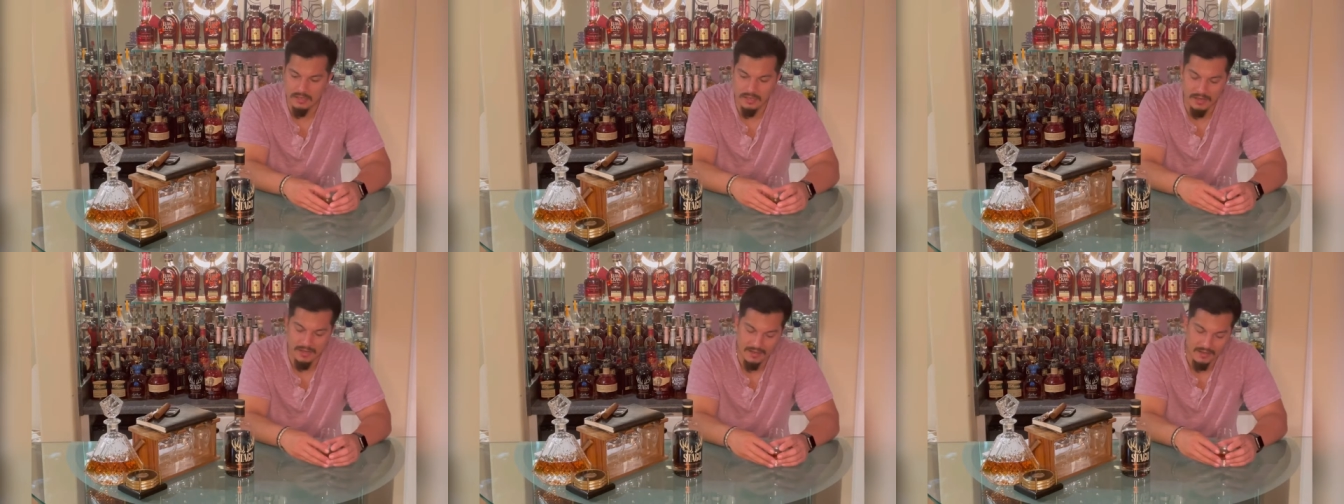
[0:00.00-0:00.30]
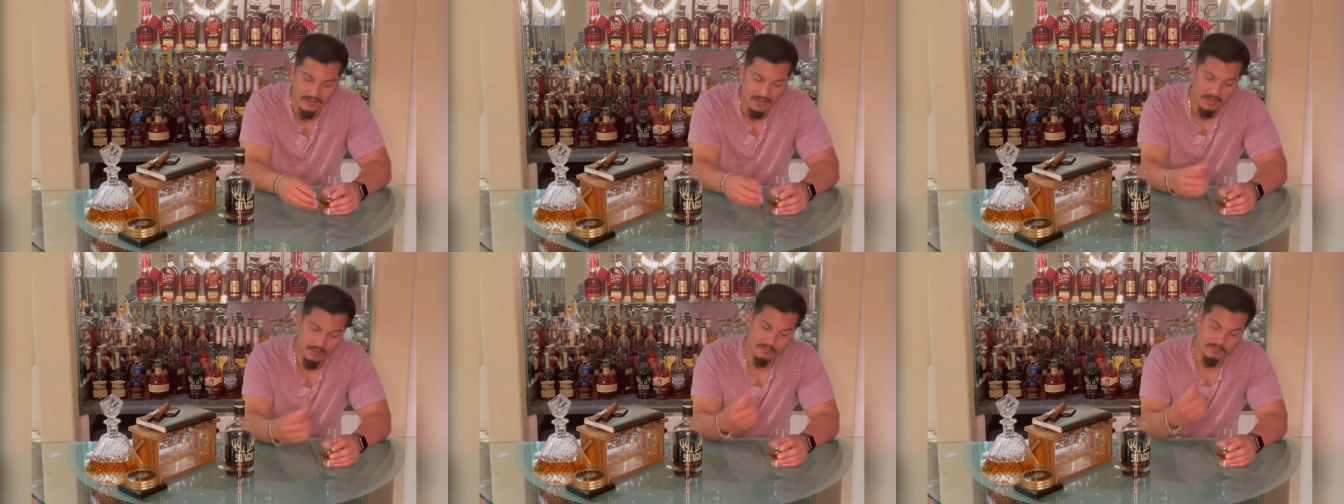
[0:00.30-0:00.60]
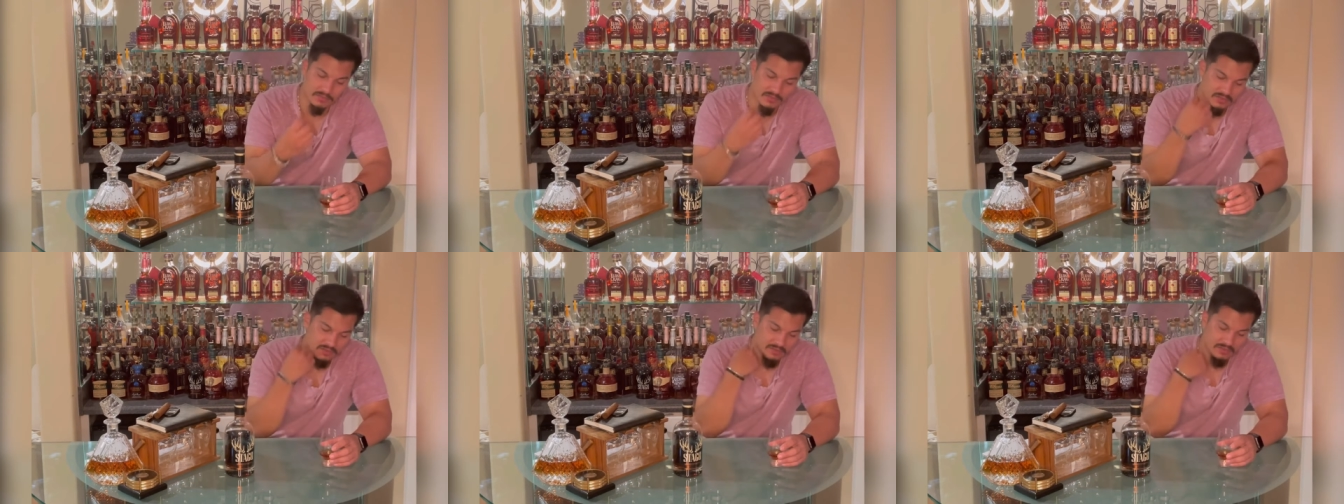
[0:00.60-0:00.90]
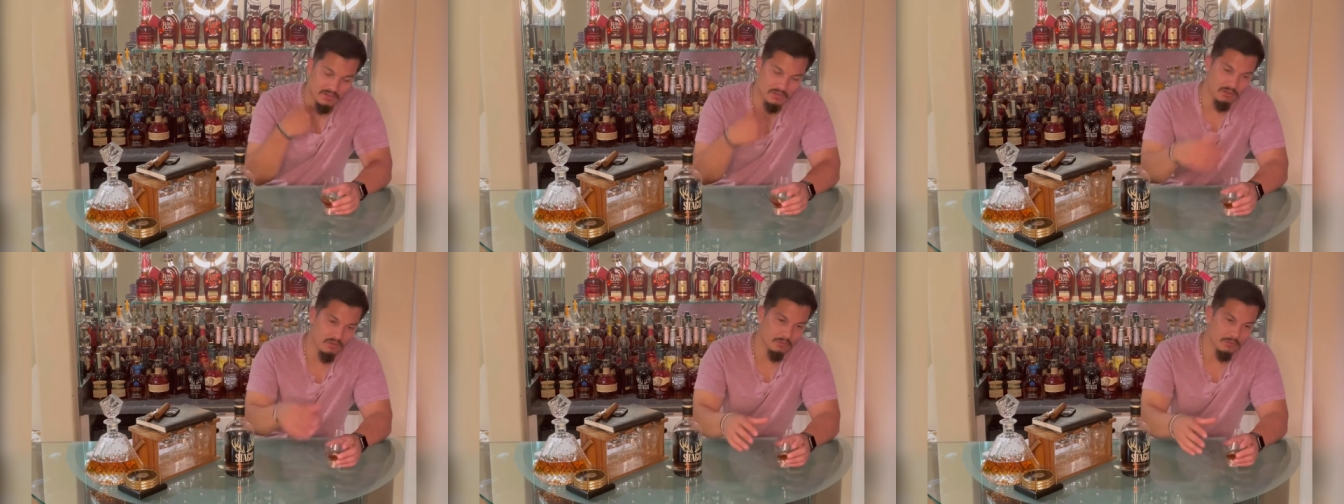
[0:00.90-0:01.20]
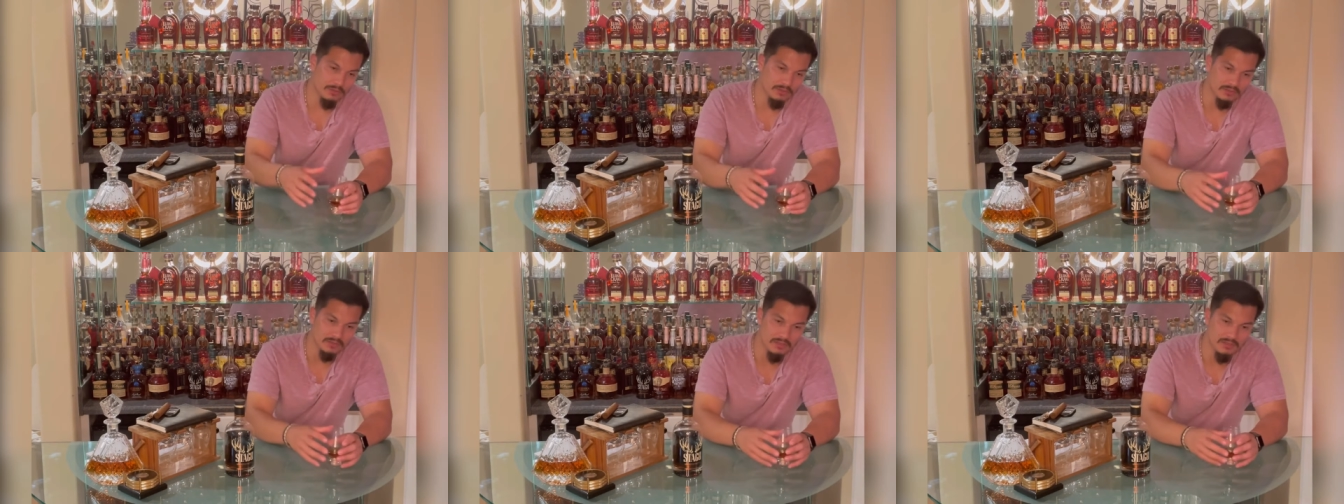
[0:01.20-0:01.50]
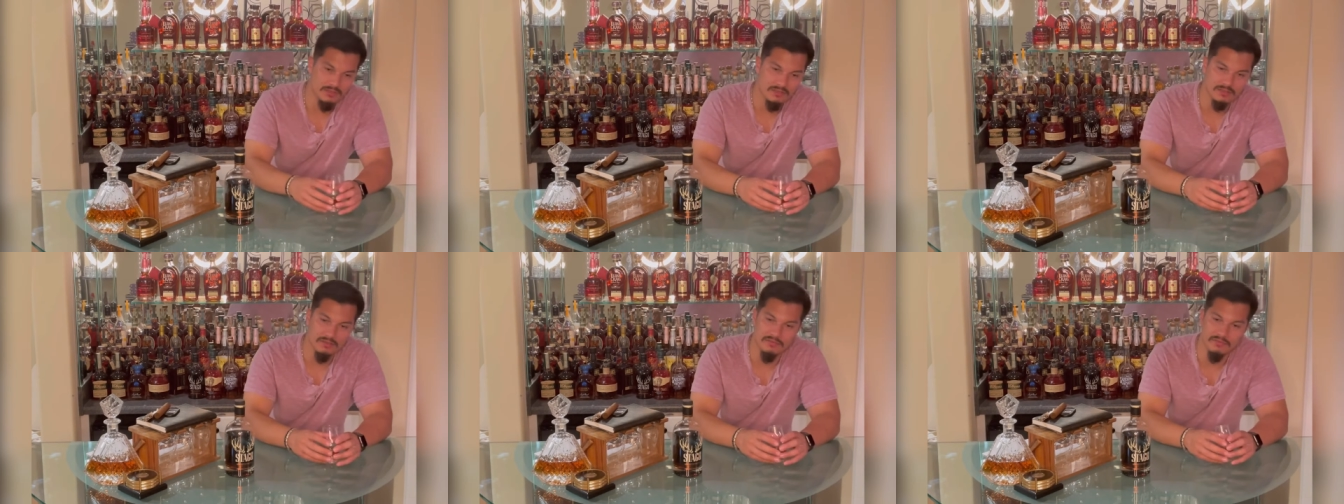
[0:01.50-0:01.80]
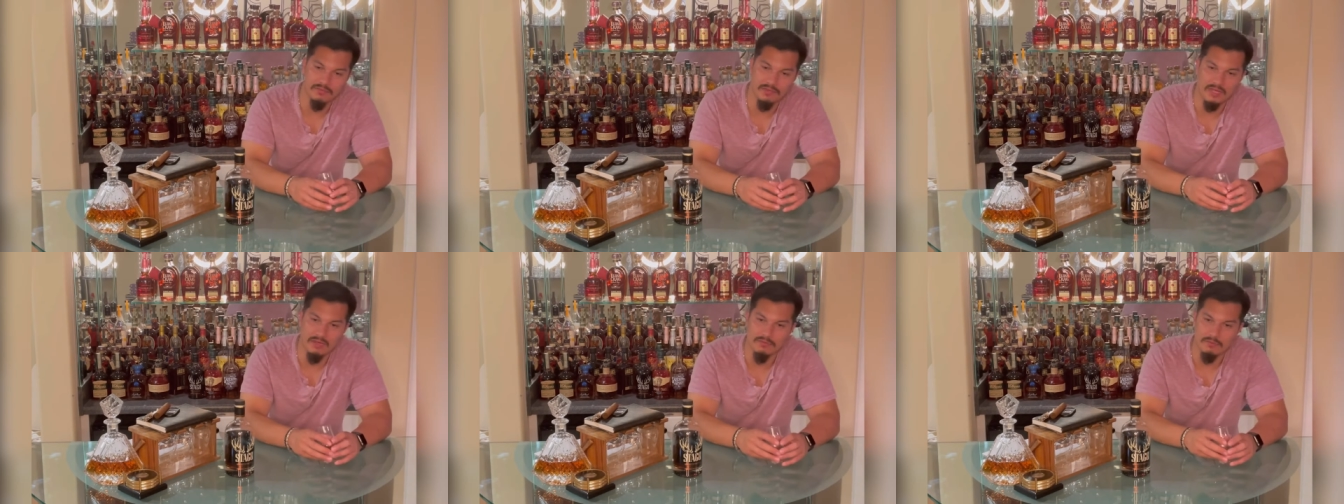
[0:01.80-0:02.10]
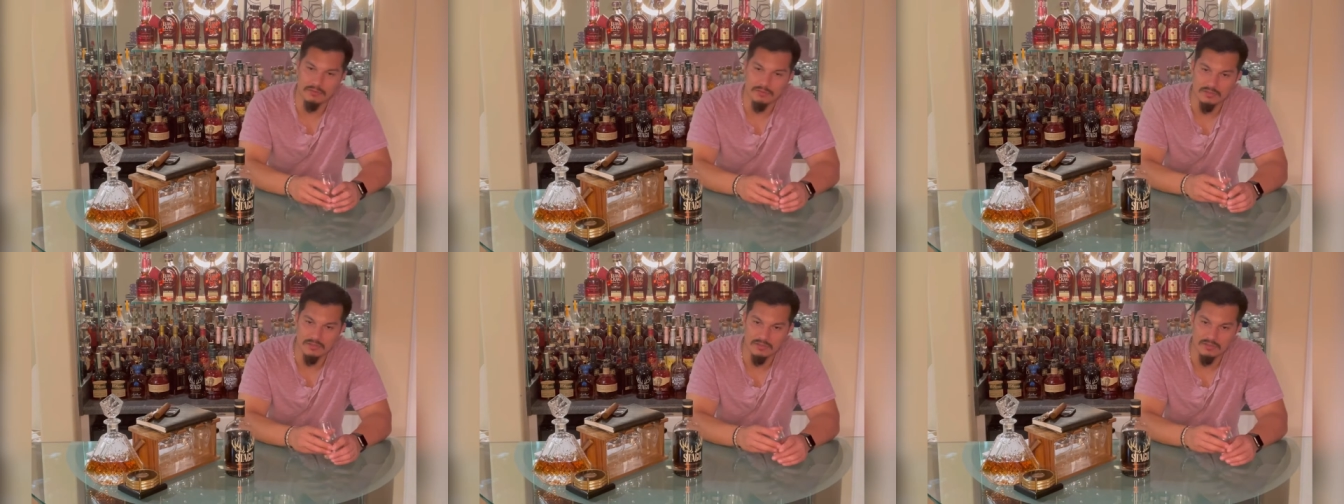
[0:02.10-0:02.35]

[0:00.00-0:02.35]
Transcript: and I'm still releasing flavors.